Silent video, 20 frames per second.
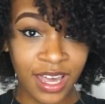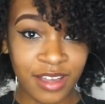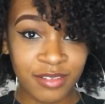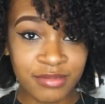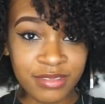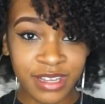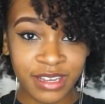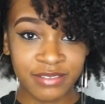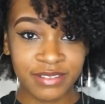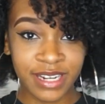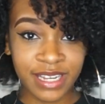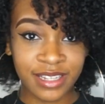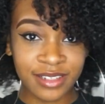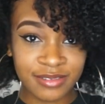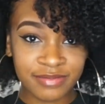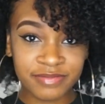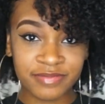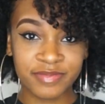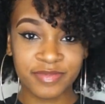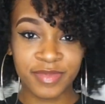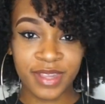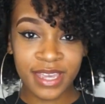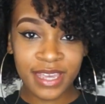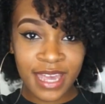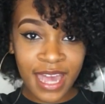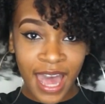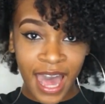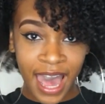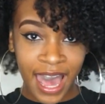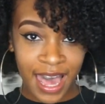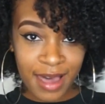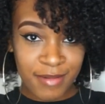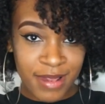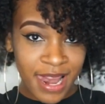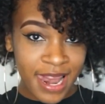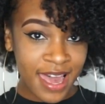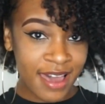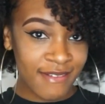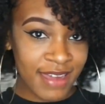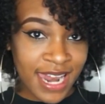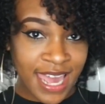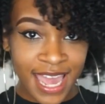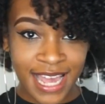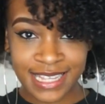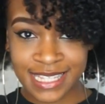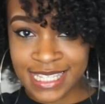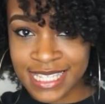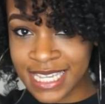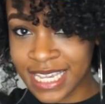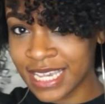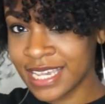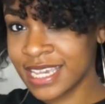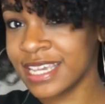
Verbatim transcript: I'm loving it. I'm loving it.